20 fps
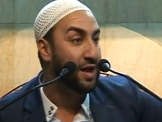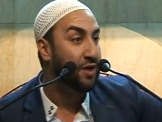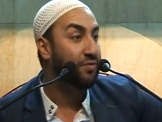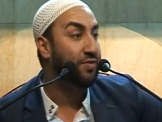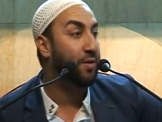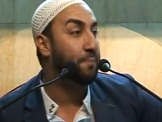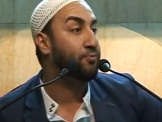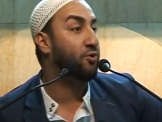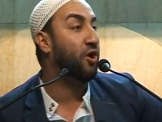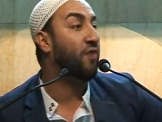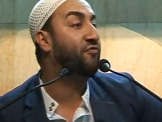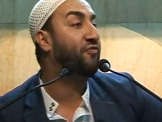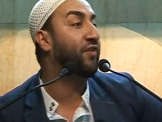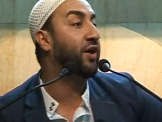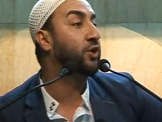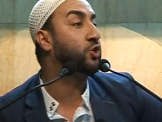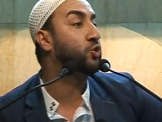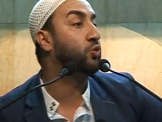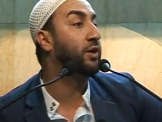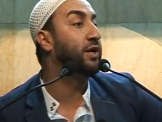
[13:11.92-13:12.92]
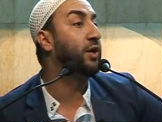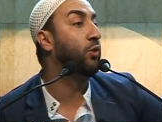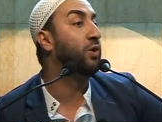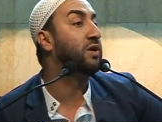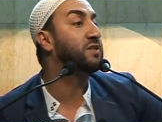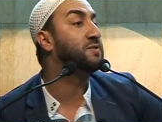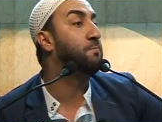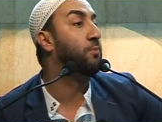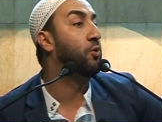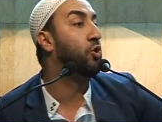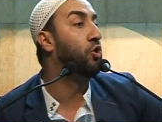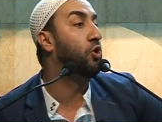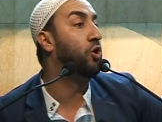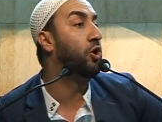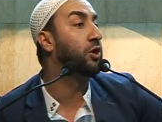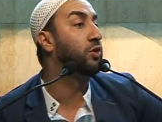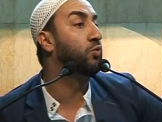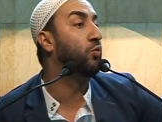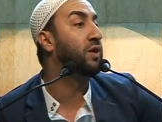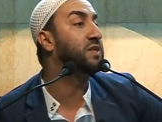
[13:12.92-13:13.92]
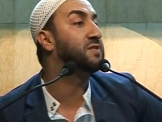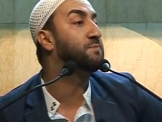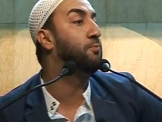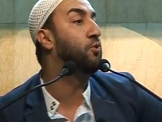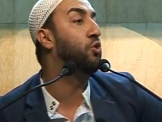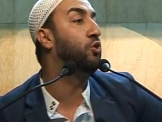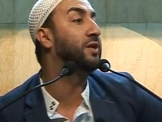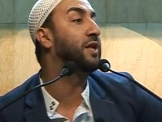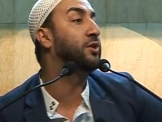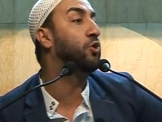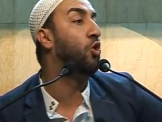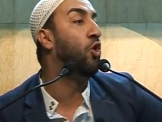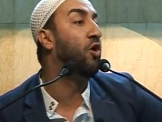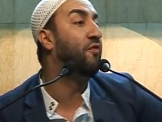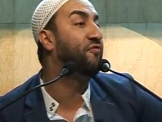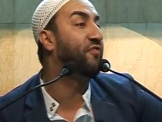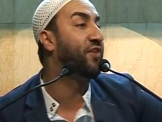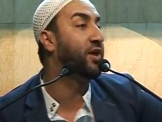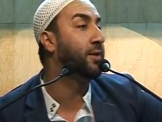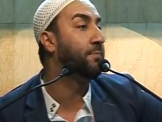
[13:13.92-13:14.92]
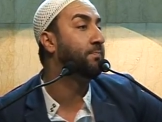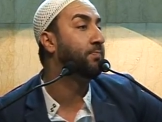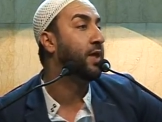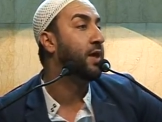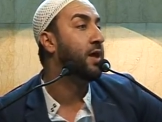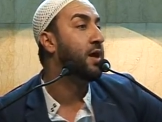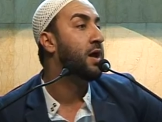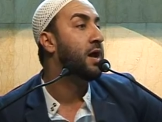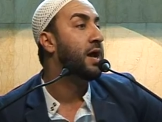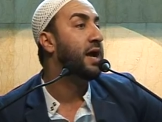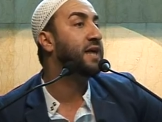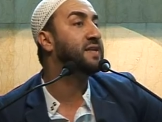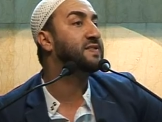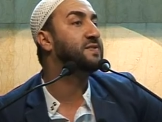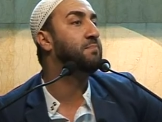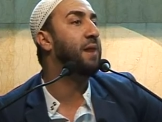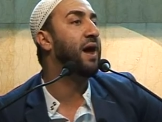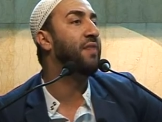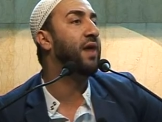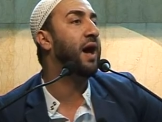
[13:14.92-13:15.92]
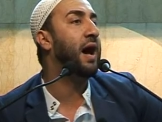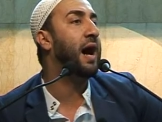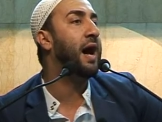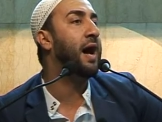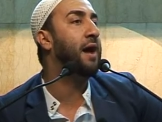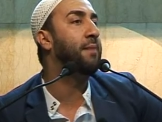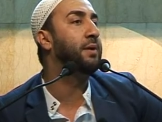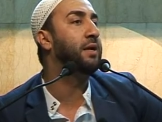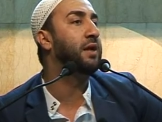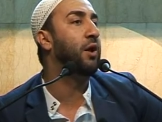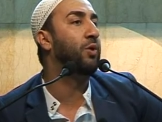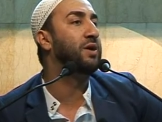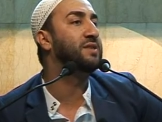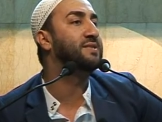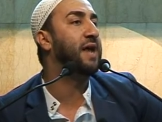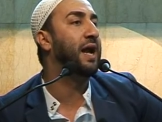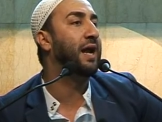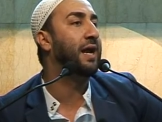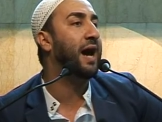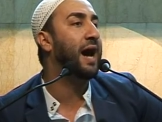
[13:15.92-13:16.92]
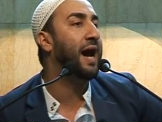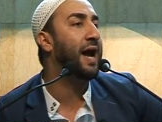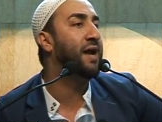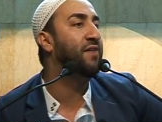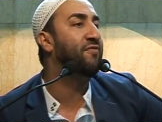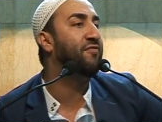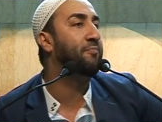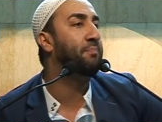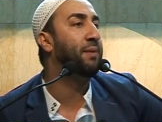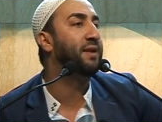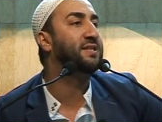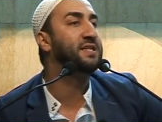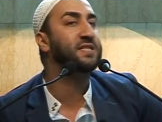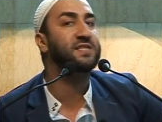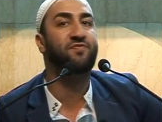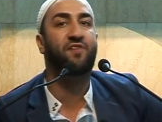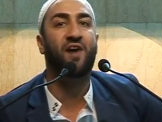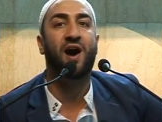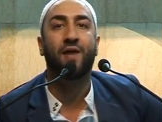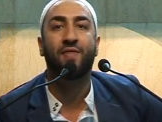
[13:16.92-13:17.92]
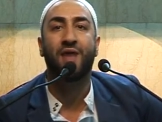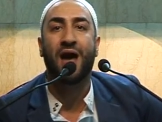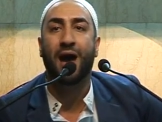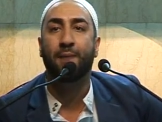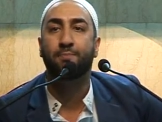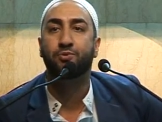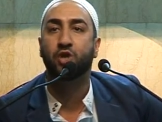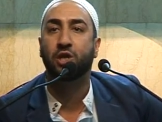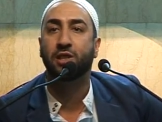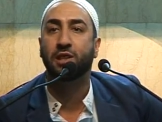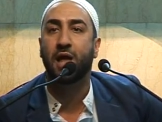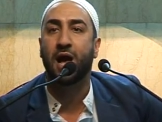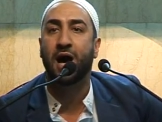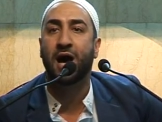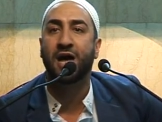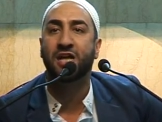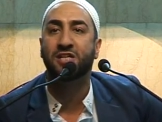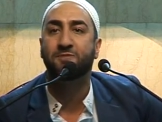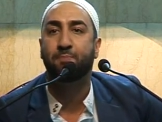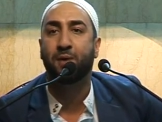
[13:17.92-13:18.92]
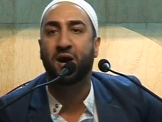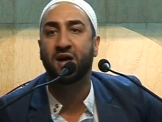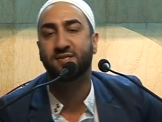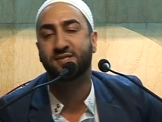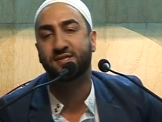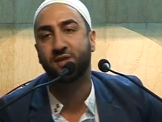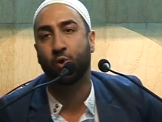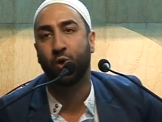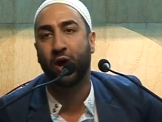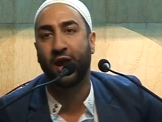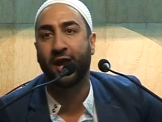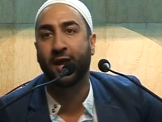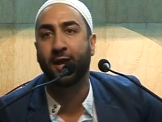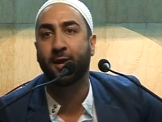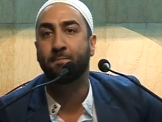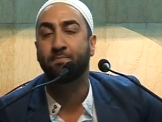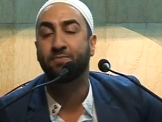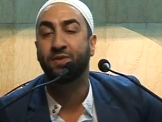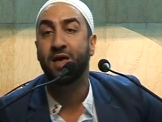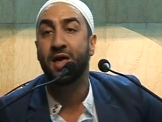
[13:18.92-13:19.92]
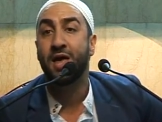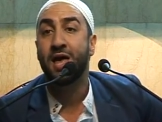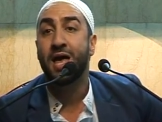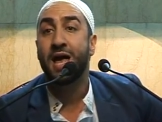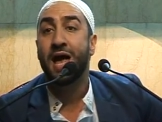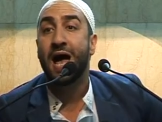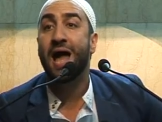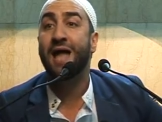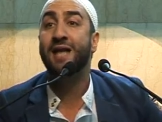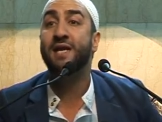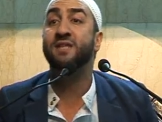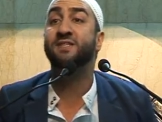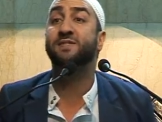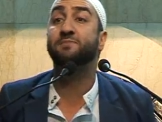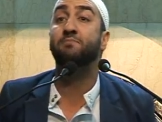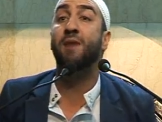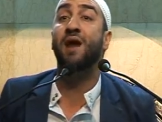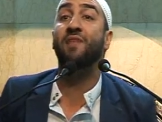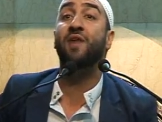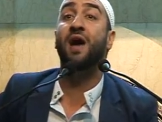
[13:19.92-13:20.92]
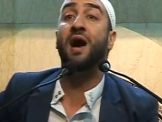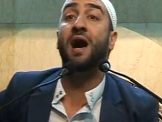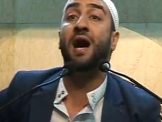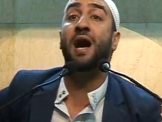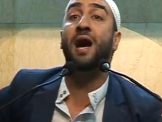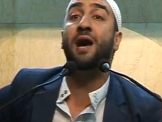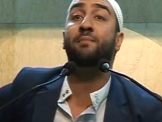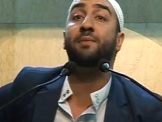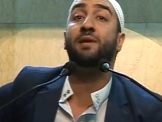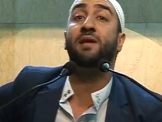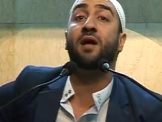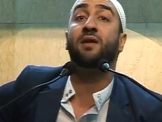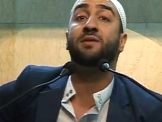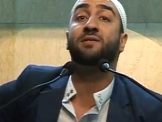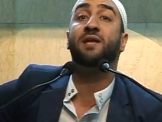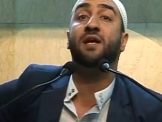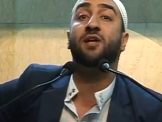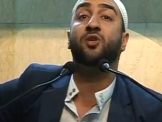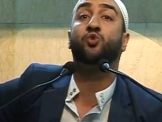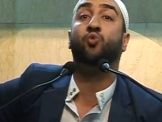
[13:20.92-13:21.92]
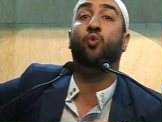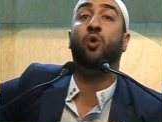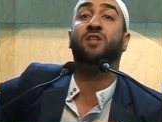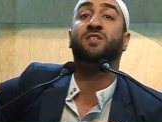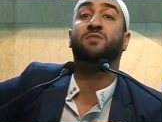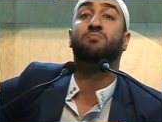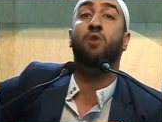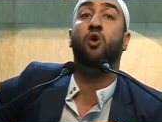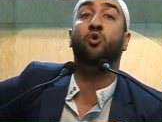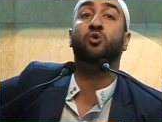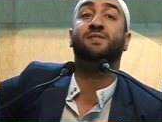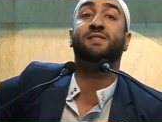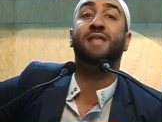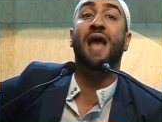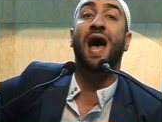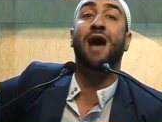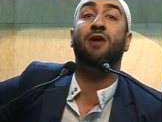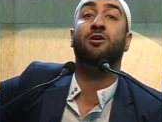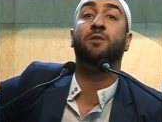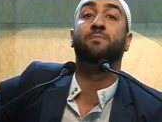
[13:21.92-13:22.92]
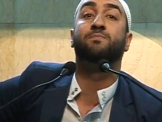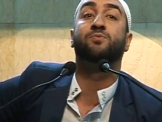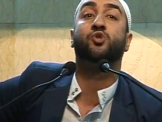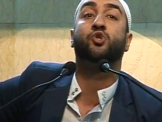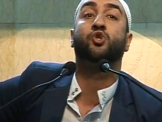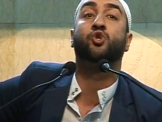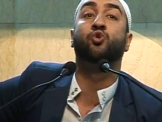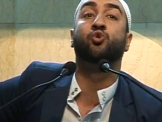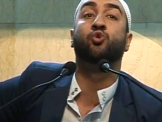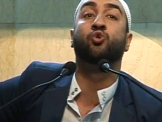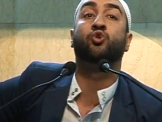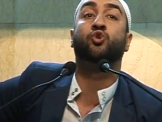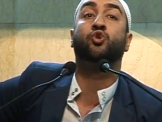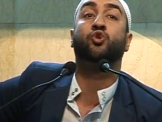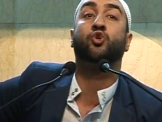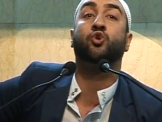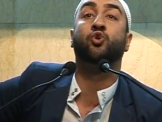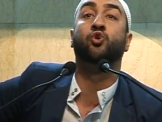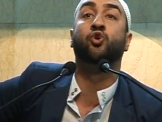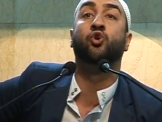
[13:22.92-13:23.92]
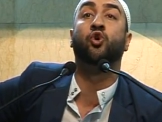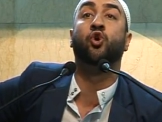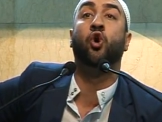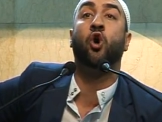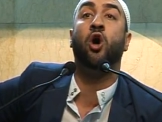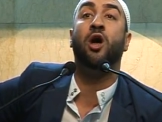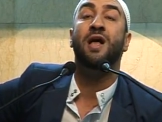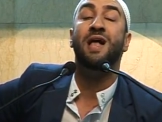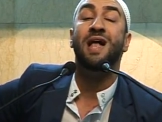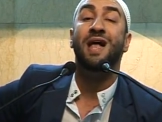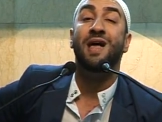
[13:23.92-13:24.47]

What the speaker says: The Prophet, when he was born an orphan. His mother Amina was alive, but his father Abdullah had passed away. And his mother Amina did what most Arabs do to